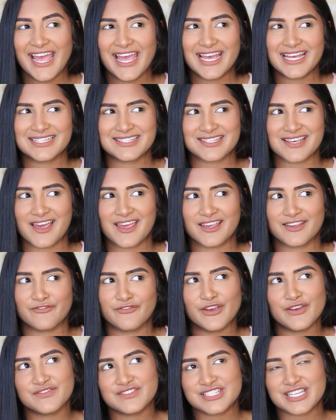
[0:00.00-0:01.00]
It's like
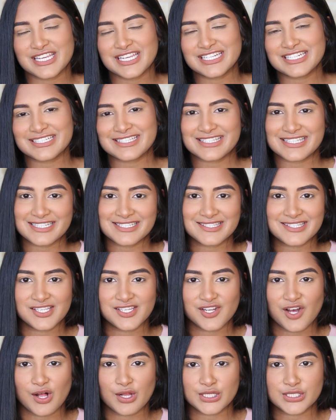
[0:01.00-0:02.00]
$15 to
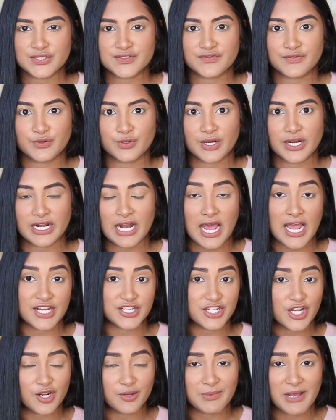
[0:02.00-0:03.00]
$16 for an
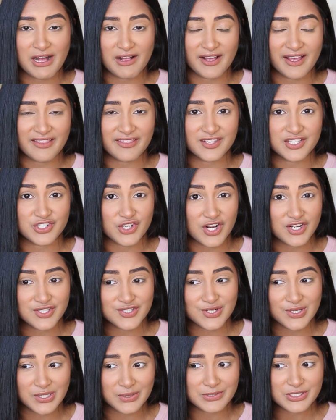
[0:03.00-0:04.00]
eyeshadow palette at the
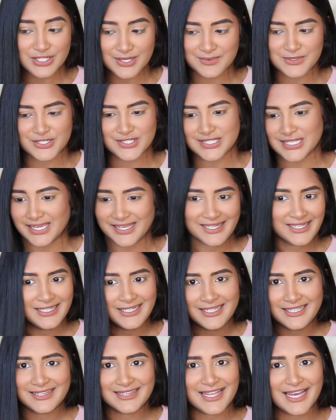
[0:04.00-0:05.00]
drugstore, which I'm just like,
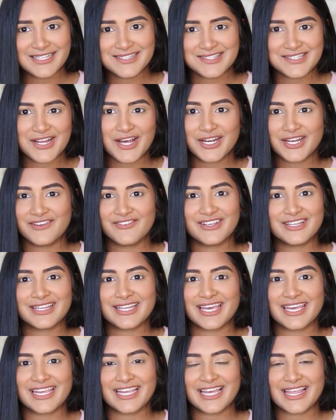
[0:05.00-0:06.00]
that's not even
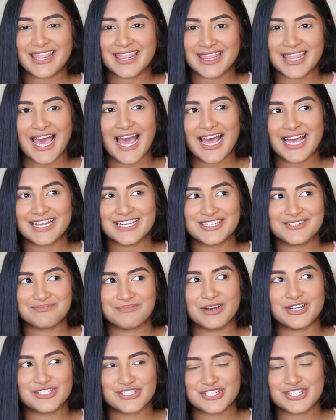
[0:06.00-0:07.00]
like that
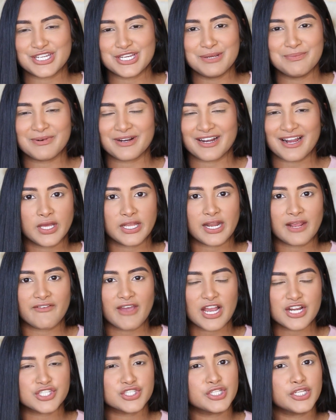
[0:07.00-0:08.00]
much cheaper. And I've
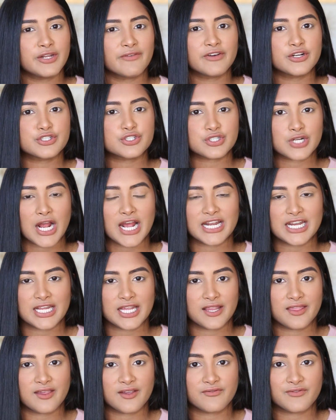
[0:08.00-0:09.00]
actually never tried
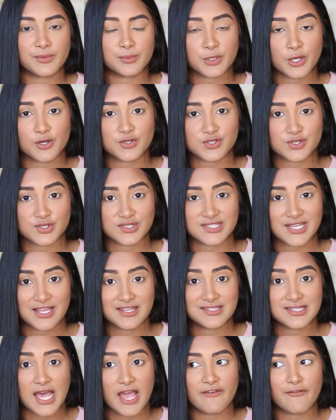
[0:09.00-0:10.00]
anything from Coastal
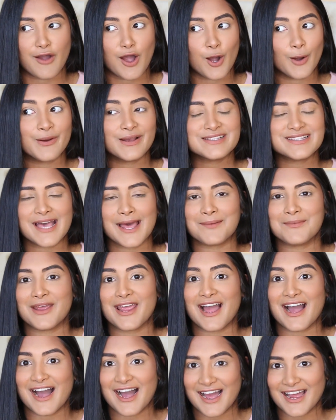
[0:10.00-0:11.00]
Scents. I've always had my
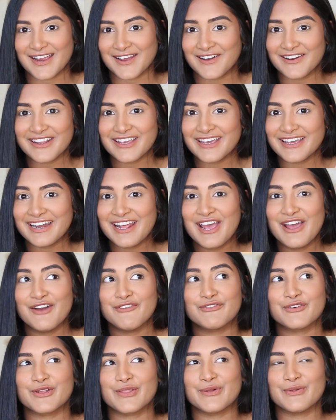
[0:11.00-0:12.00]
eye on it
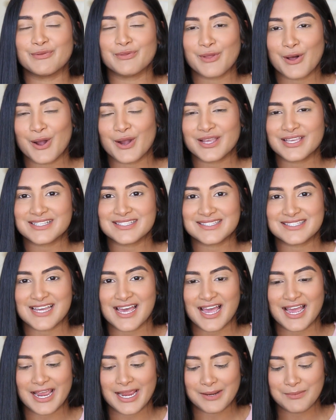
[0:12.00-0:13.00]
for the longest
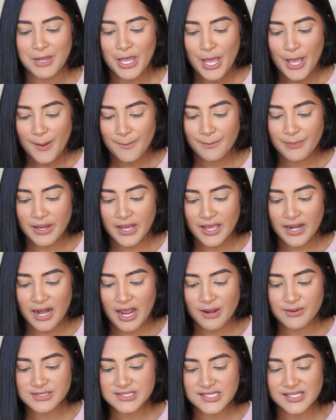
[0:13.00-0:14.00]
time, but
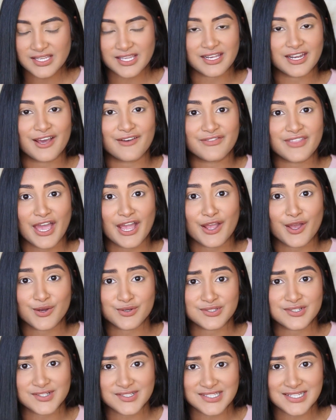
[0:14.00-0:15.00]
I was lucky enough that
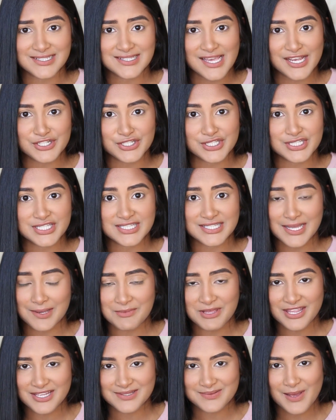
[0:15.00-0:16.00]
Coastal Scents actually sent
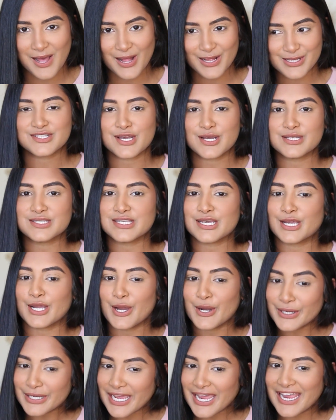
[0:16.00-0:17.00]
me this palette. So I was like,
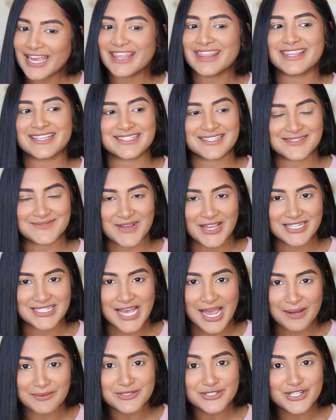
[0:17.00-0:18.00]
okay, this is my
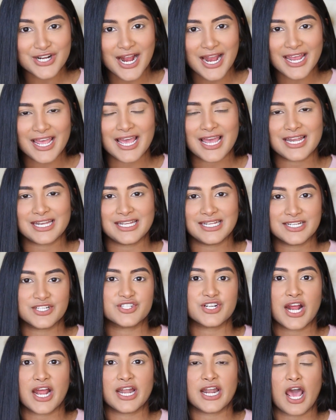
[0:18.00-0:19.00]
time to try it. I need to
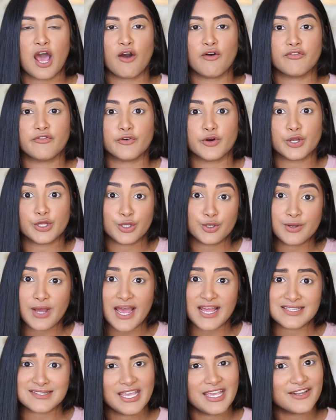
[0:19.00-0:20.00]
try it out for you
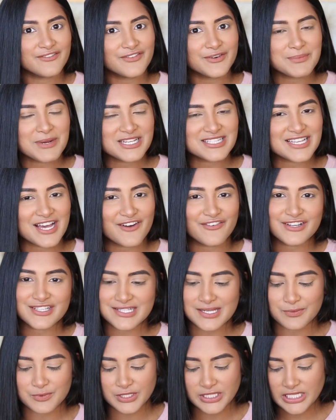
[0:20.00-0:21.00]
guys and for myself, because
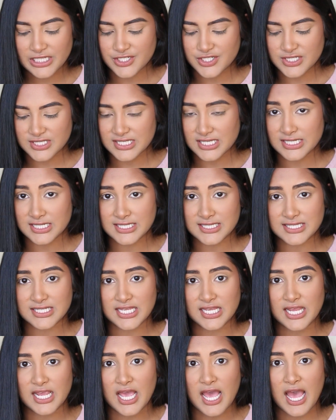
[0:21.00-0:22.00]
I'm really interested to
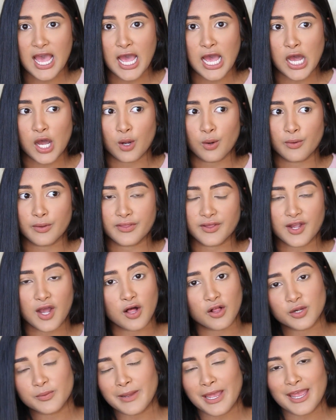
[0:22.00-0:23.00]
see how the
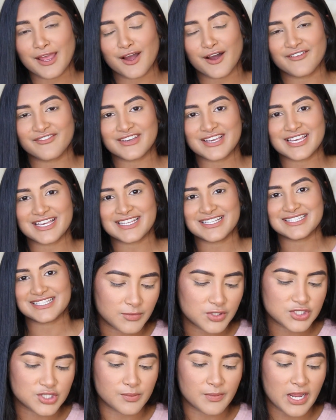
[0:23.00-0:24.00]
color payoff is.
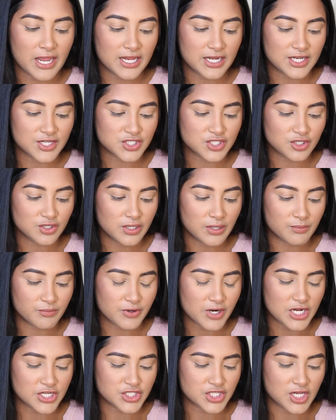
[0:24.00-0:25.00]
So my initial
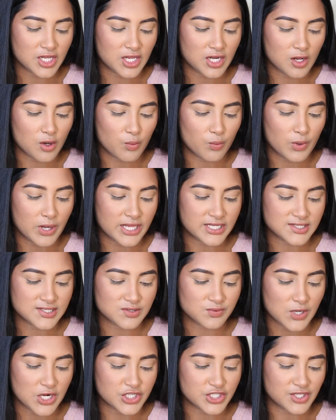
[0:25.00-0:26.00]
impression when
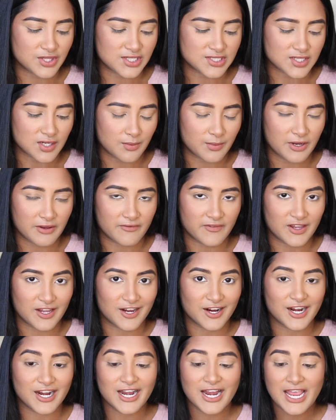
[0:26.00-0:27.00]
swatching this on my
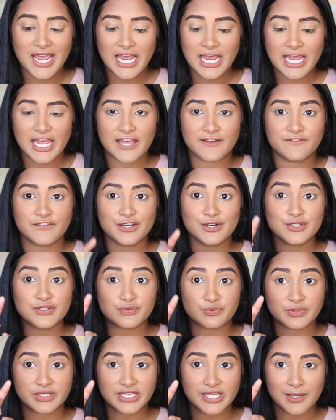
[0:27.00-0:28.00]
finger, it feels
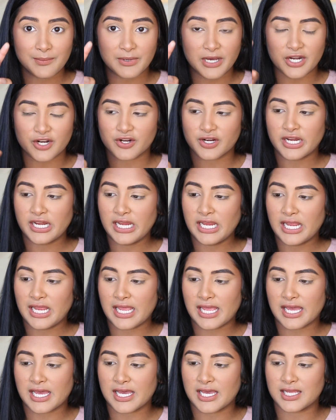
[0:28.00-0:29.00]
really buttery,
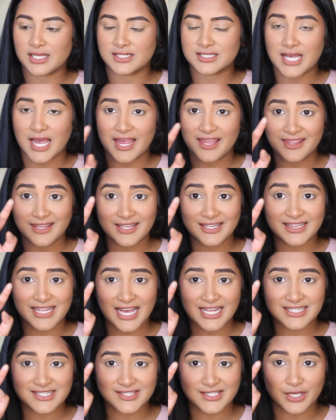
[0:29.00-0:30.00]
and I think
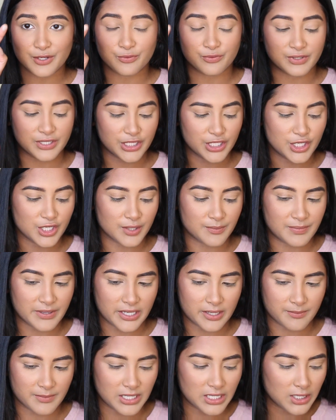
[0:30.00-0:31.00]
that's like really good
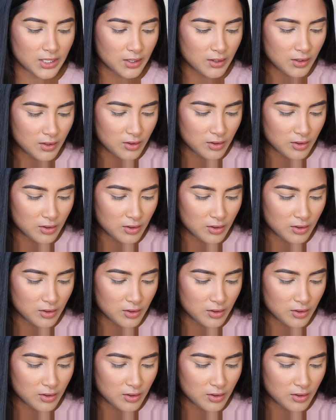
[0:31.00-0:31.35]
pigment.